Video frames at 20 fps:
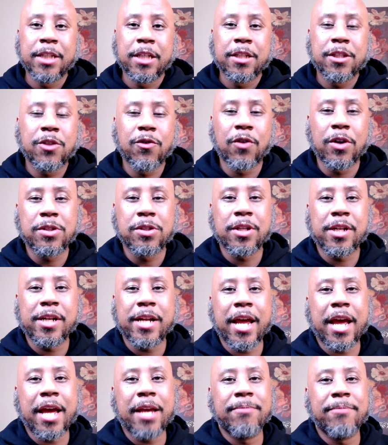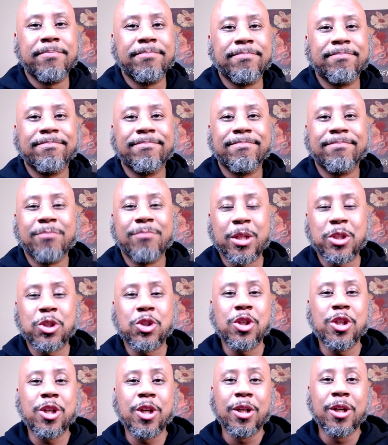It's the verse of the day. Make
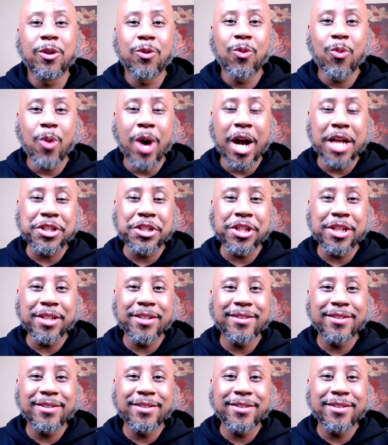sure you watch it,